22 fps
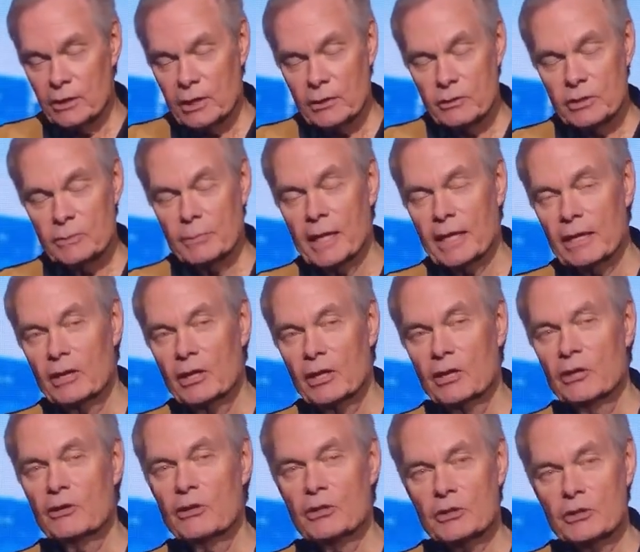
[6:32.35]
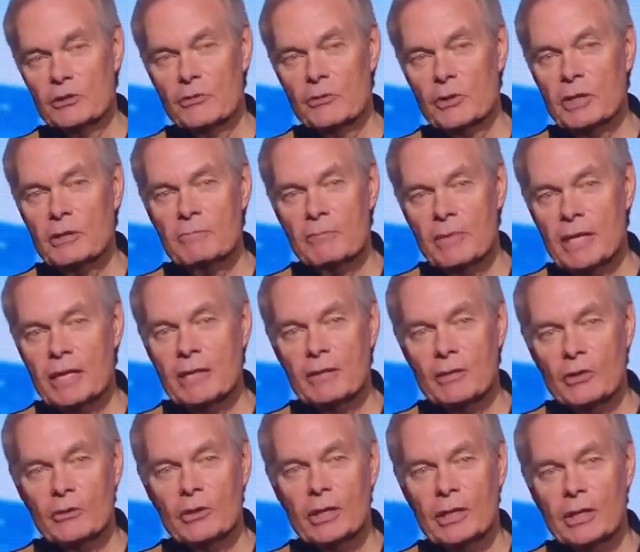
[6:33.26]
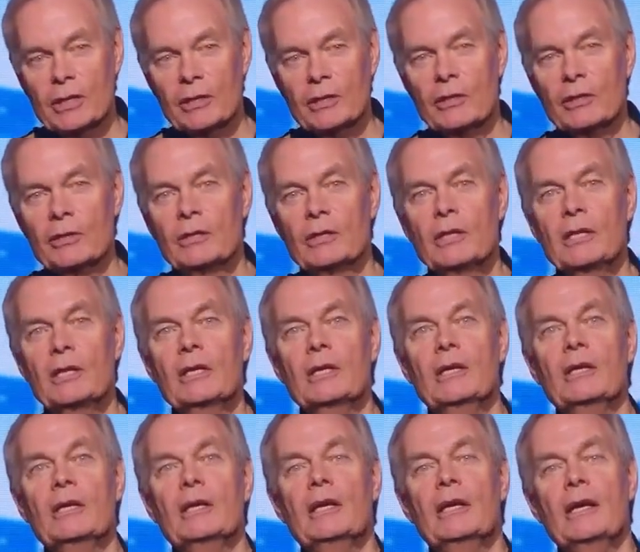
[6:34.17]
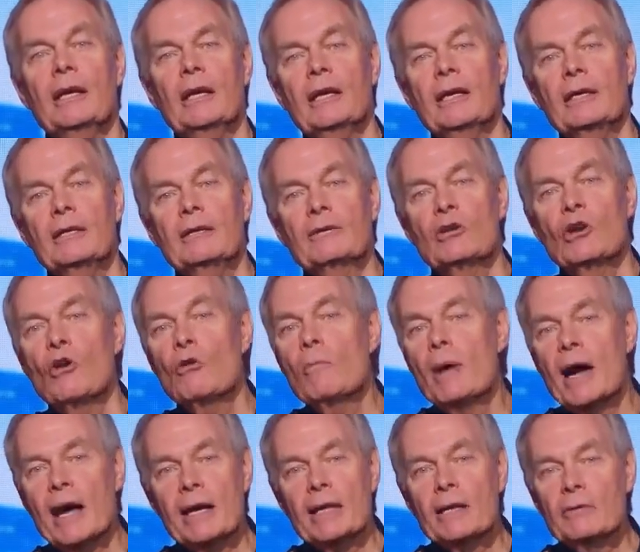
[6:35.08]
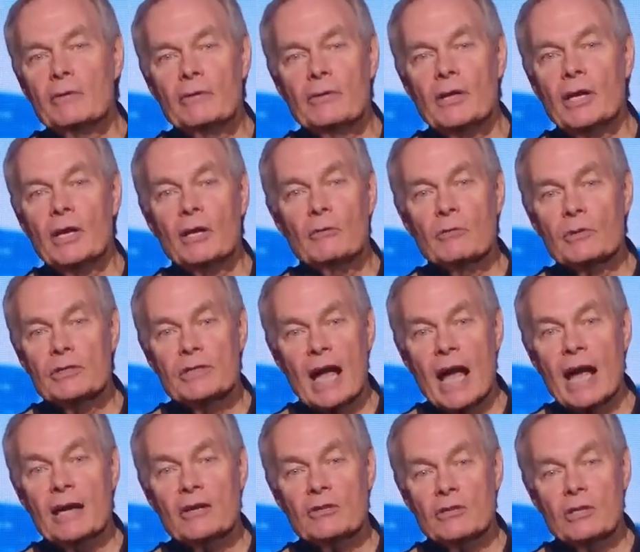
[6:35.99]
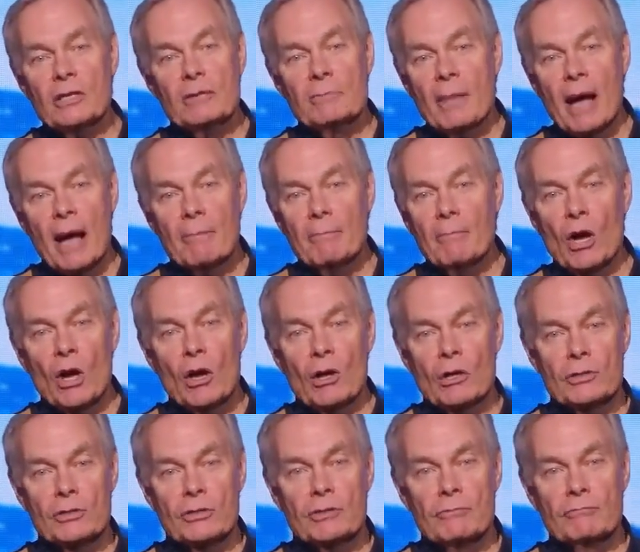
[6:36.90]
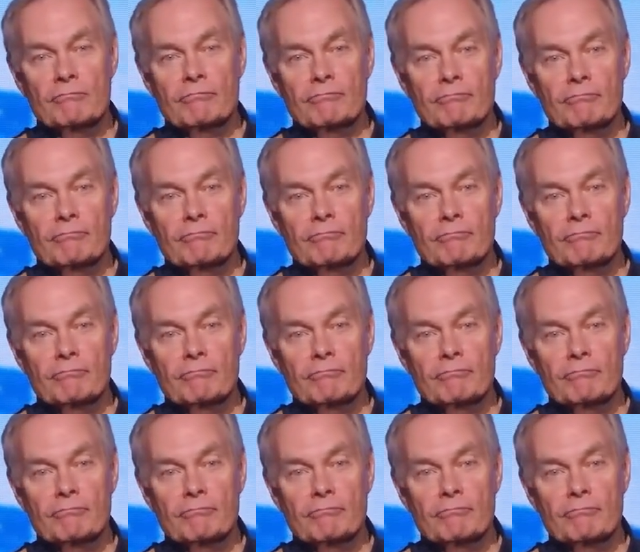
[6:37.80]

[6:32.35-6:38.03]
There was about 120 men on the hill and nobody there was actually my boss.